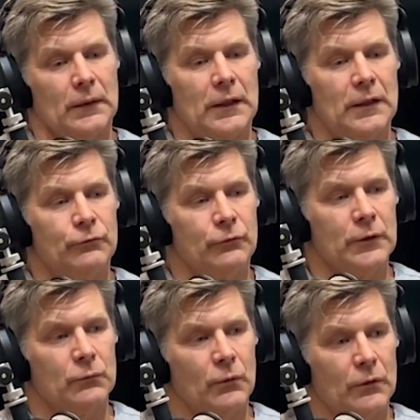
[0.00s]
if
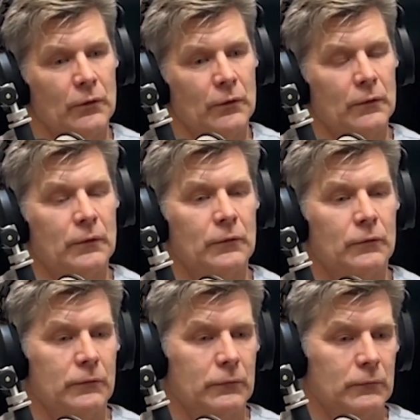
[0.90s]
we were
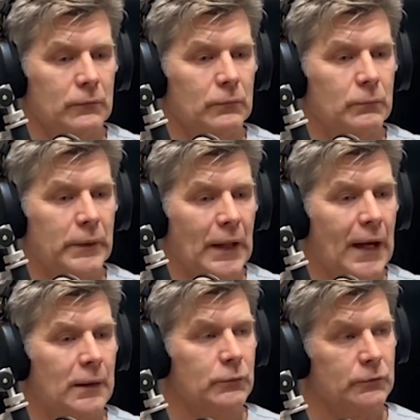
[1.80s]
to be
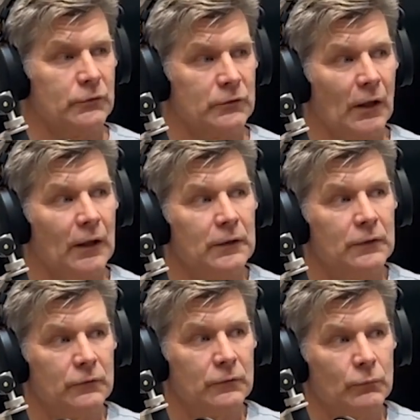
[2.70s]
able to
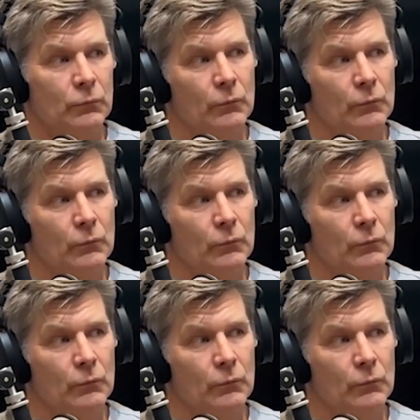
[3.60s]
change